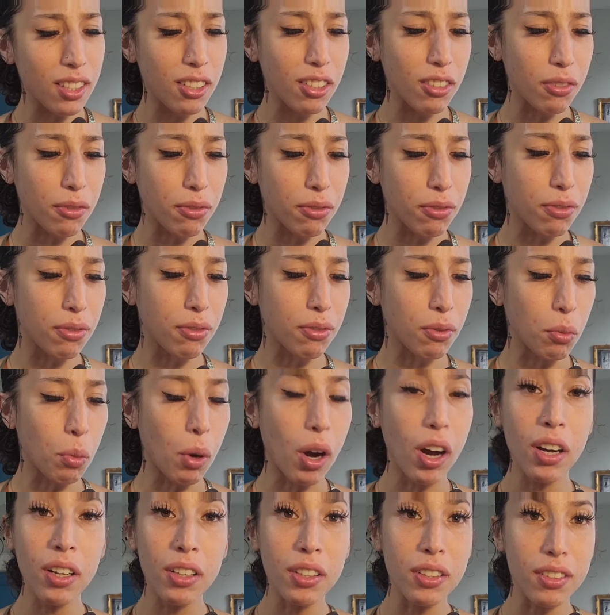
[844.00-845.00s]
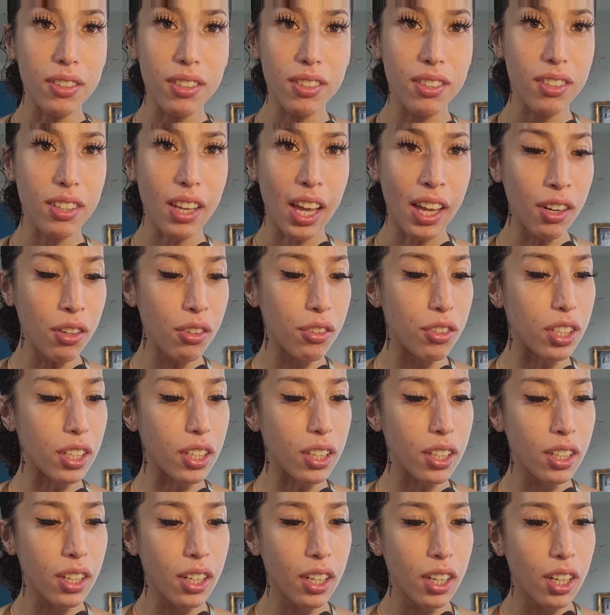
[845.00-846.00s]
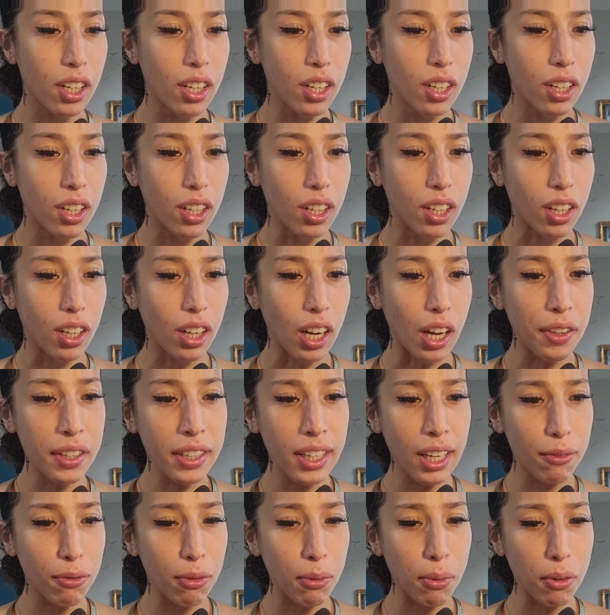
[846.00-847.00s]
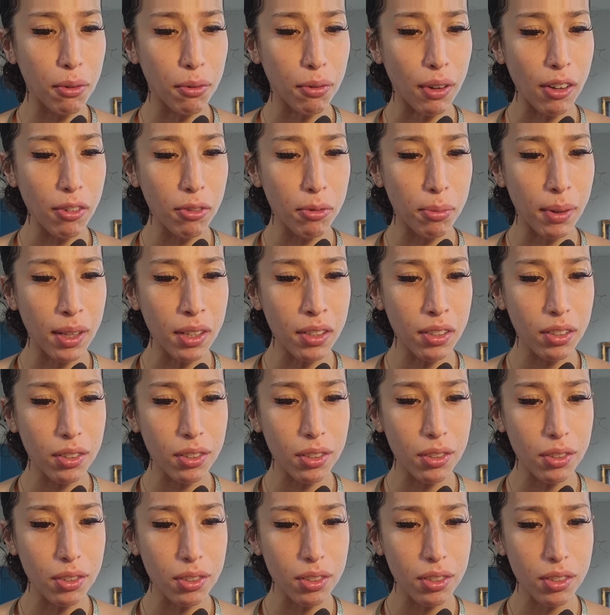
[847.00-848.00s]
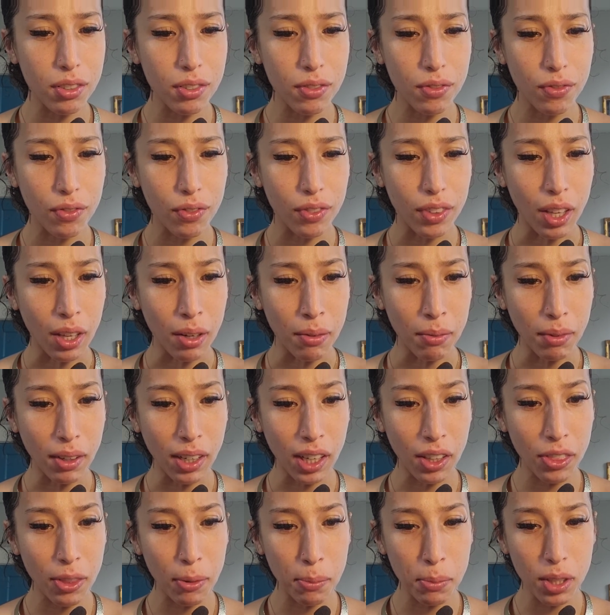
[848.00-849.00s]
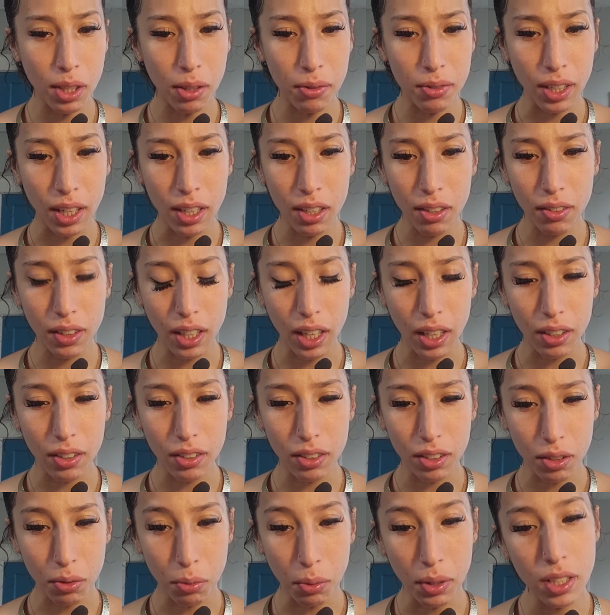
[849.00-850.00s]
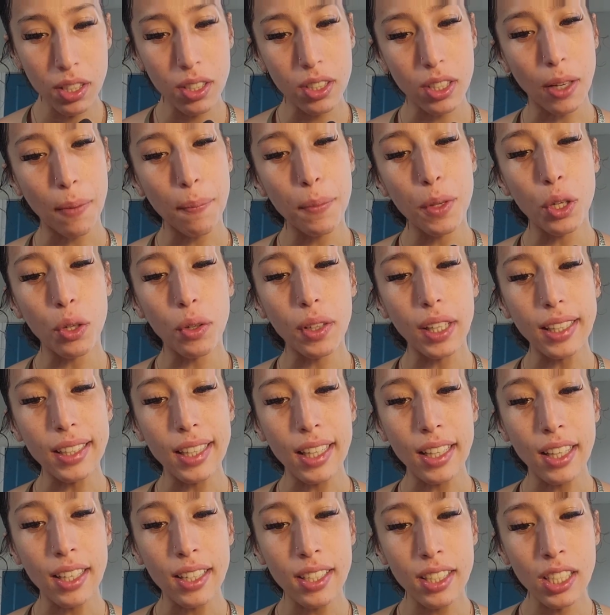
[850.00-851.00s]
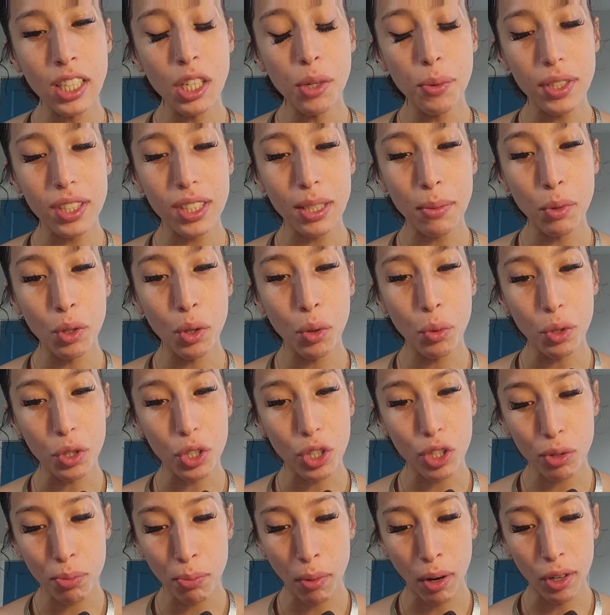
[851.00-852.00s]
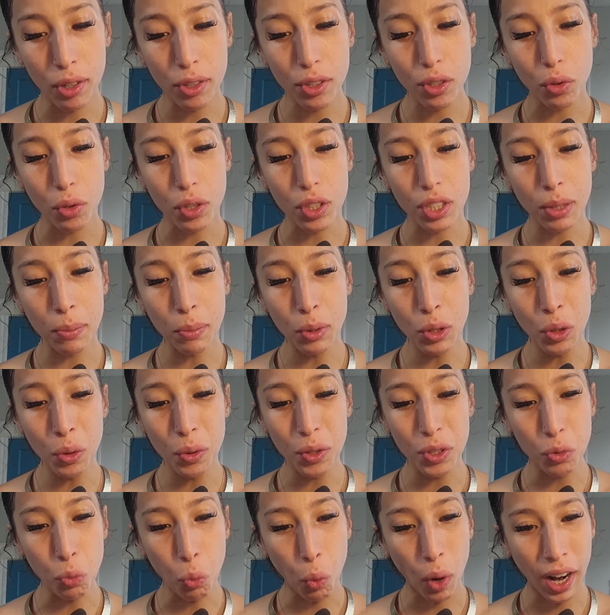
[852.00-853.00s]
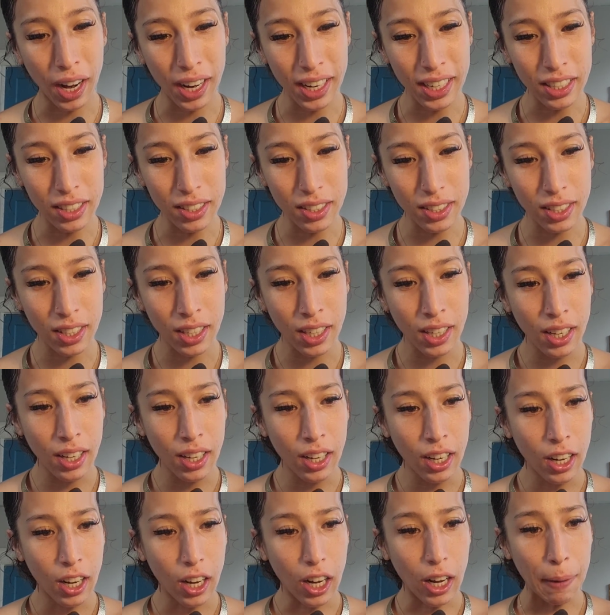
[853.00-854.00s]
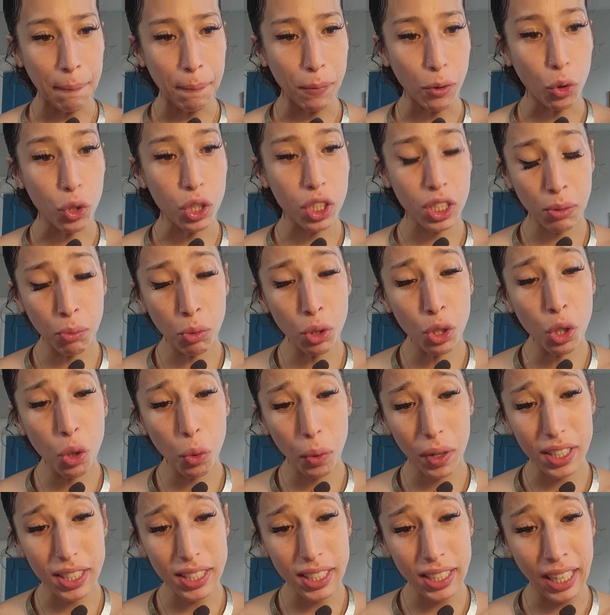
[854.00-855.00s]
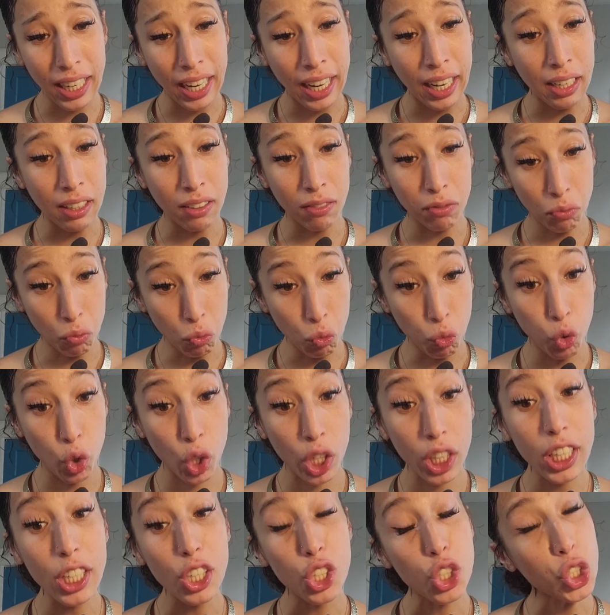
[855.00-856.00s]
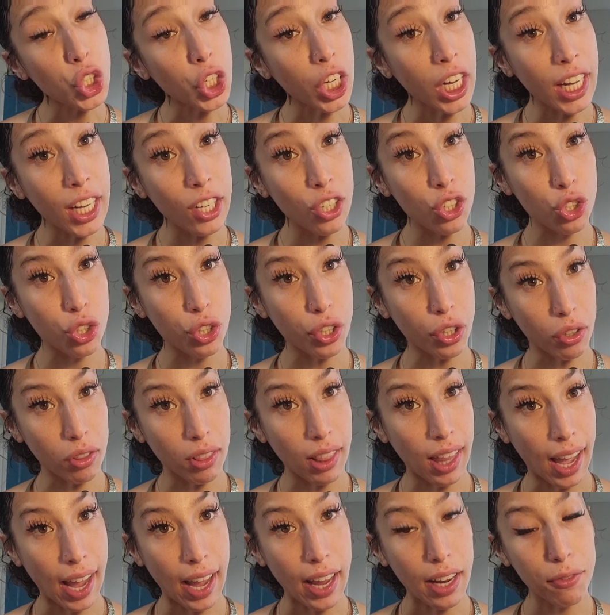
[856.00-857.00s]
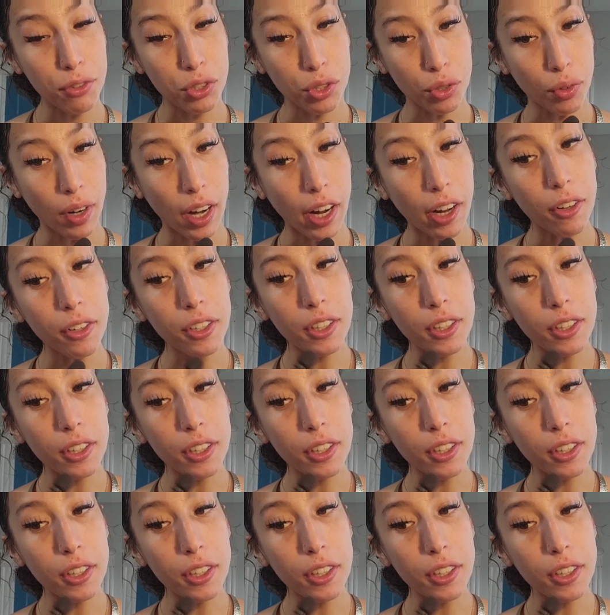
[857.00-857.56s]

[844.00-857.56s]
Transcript: of Wands energy. How they get from the 5 of Pentacles and get themselves out of that to wisdom. You know, like they see you as someone who is smart or someone who is wise or someone who has really changed their lives around.